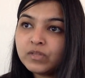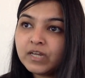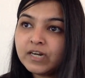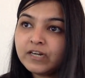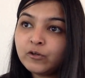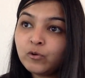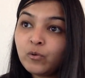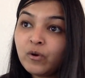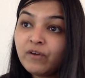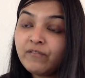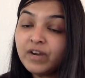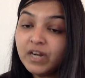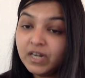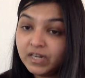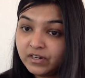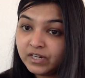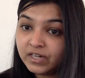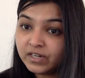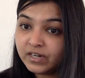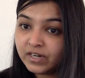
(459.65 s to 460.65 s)
that you have
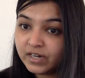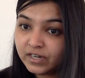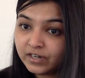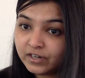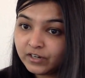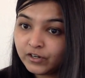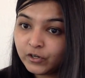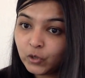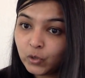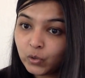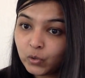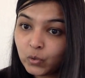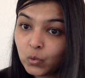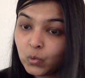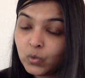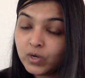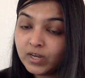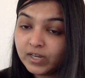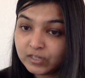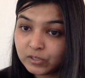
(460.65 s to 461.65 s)
integrated your
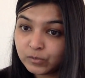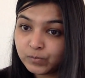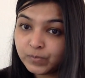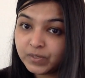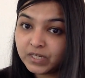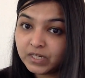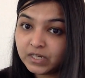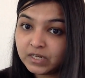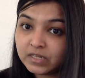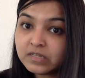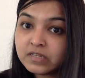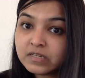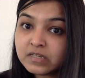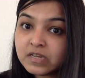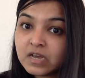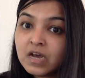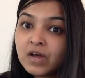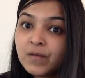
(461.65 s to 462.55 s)
whole experience,